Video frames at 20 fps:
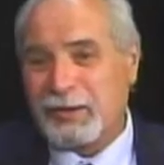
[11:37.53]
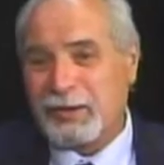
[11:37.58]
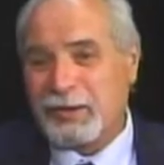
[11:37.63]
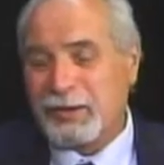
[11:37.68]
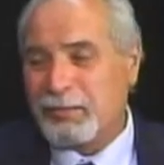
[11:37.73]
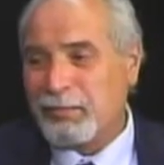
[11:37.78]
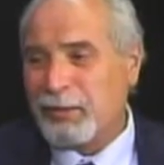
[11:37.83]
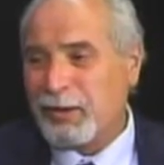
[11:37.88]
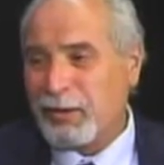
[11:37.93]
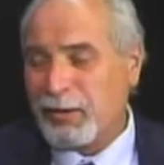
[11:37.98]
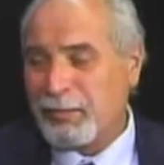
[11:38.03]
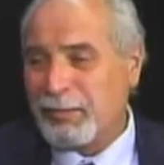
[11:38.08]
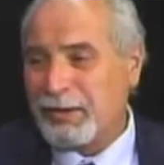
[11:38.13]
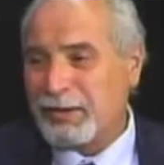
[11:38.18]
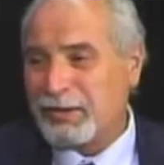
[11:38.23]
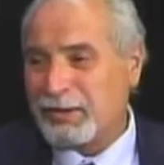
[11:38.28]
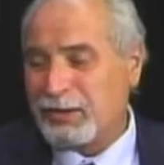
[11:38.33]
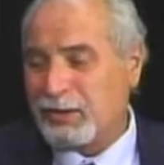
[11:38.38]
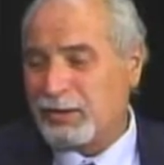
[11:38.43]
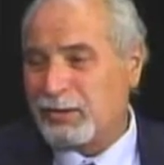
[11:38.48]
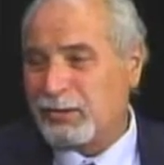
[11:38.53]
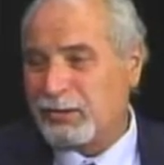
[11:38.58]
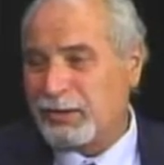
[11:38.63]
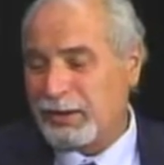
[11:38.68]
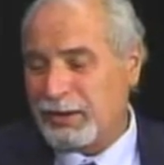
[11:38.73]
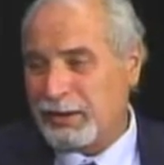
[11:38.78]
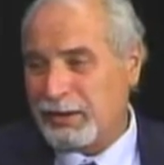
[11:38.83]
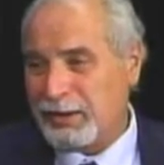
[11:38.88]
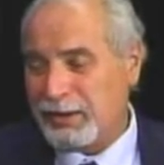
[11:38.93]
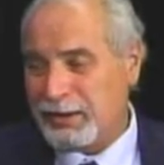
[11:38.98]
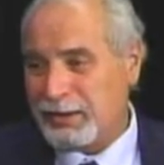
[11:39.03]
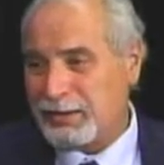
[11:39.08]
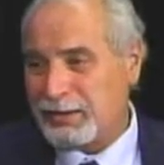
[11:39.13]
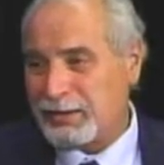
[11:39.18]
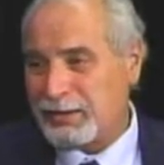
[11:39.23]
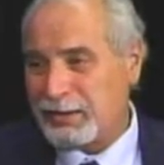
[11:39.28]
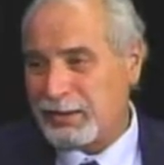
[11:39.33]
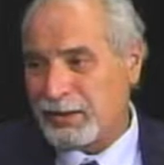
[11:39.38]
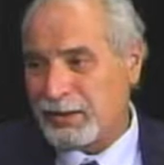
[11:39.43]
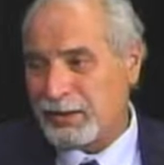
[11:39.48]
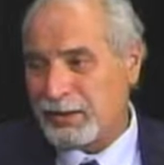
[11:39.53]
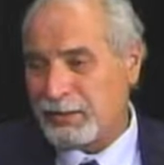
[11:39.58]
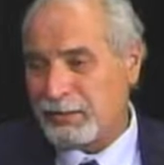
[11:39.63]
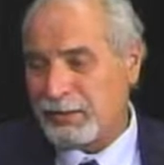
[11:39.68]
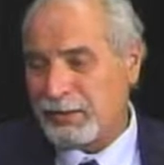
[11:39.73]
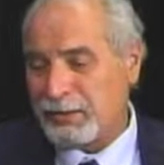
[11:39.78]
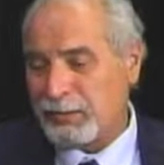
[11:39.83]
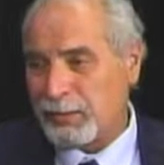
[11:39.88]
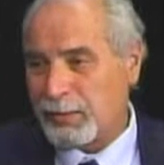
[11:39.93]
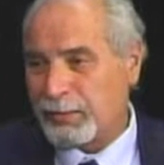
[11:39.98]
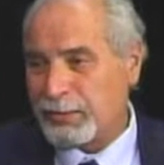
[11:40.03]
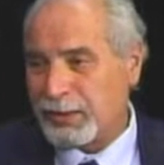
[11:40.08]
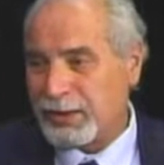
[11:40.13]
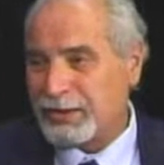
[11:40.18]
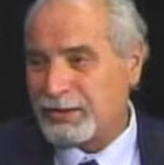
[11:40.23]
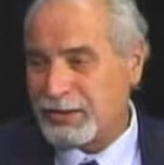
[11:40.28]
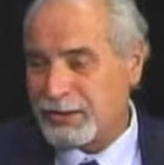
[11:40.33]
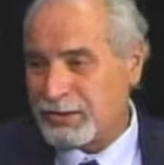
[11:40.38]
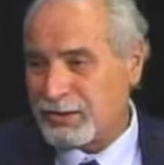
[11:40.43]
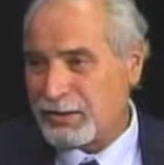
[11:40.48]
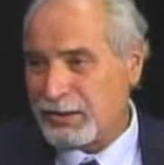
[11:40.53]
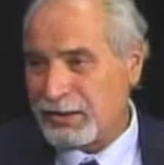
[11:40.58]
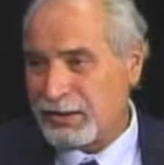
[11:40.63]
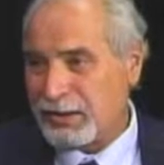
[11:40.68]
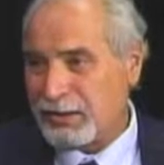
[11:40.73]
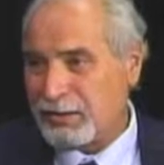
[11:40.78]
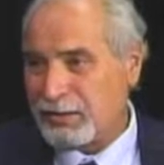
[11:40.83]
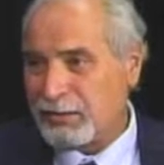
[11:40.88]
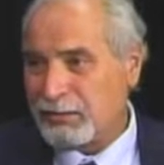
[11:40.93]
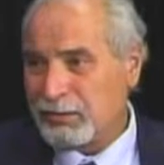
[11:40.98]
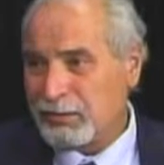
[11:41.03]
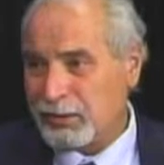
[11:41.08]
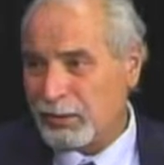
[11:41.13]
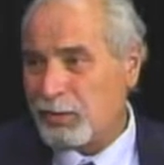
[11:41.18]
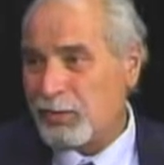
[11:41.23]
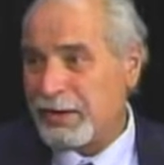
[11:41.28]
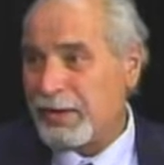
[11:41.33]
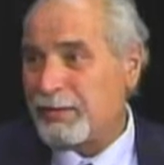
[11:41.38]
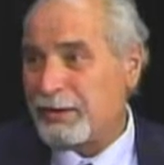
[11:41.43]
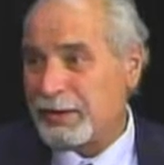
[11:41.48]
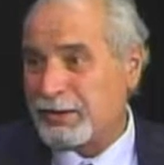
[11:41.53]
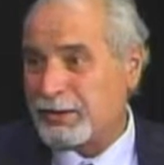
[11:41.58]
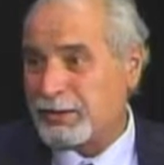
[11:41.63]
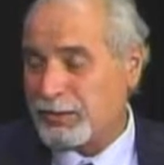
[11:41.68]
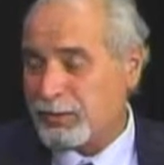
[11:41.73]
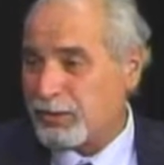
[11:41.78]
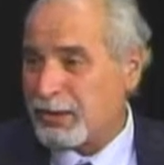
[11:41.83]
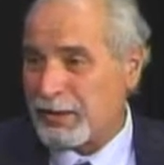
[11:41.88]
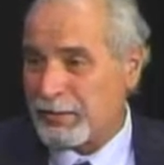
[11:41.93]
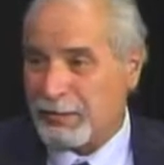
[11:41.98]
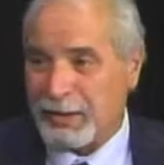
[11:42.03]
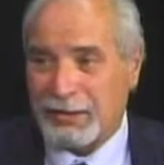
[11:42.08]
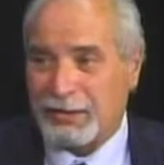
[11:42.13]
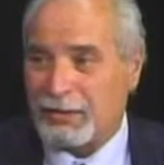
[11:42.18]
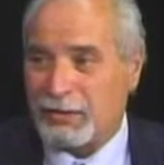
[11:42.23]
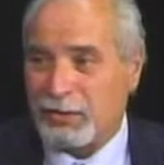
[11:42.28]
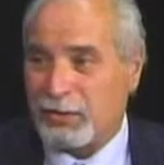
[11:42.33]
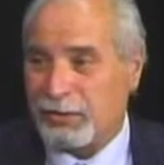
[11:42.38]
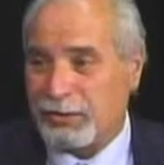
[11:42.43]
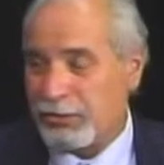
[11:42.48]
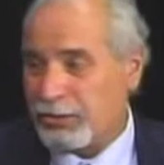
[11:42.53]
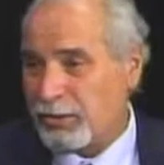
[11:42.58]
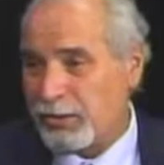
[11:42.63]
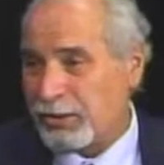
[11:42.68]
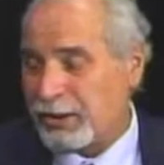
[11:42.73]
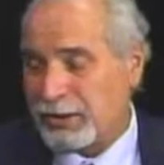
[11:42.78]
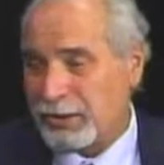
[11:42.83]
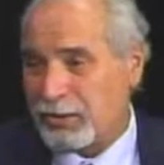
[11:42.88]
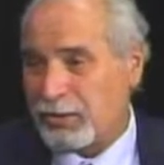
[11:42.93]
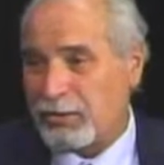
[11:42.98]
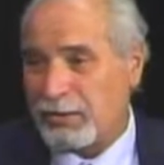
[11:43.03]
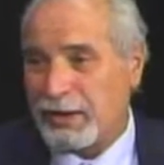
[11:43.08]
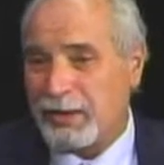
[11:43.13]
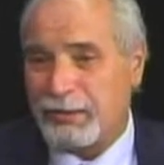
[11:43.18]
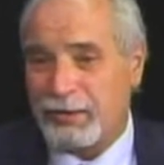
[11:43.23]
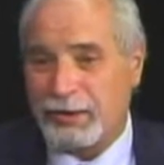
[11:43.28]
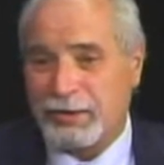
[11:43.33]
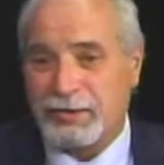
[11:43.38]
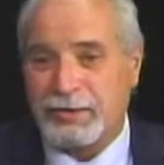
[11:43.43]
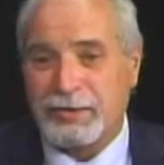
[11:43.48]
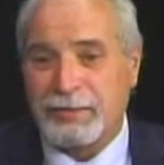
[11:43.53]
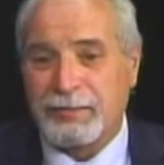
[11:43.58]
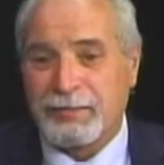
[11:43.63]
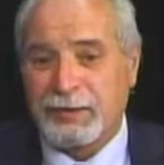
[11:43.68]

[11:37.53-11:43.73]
methadone replaces the cravings. You take methadone and you don't get the cravings.